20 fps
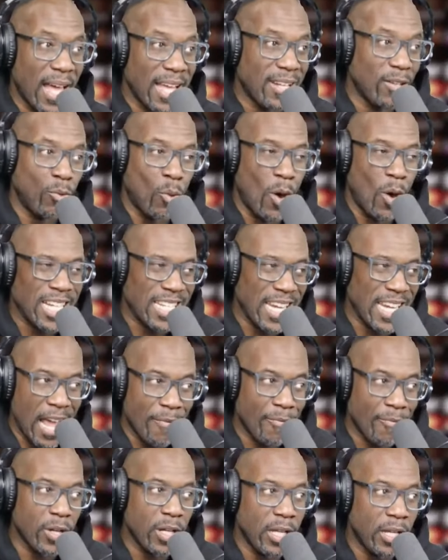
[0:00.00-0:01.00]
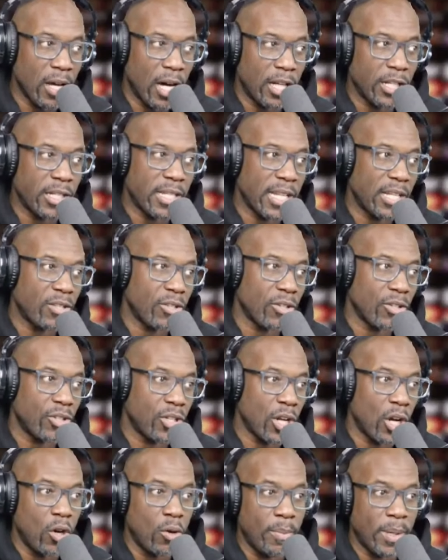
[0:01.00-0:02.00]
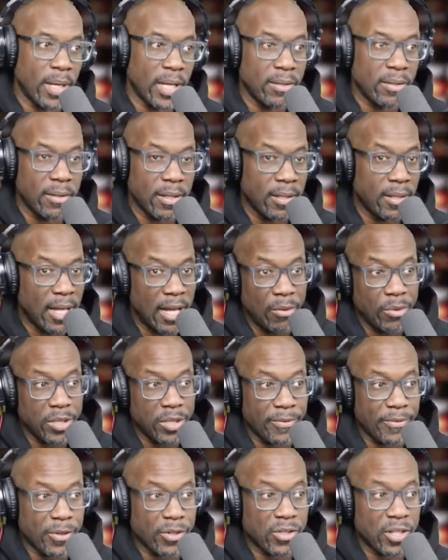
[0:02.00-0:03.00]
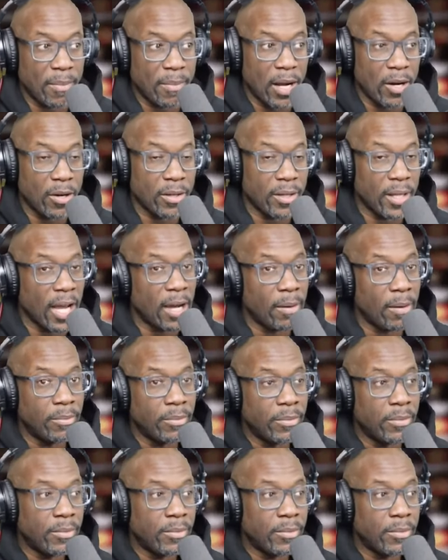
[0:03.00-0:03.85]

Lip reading: I don't watch every uncensored show, but that was the first time I heard that.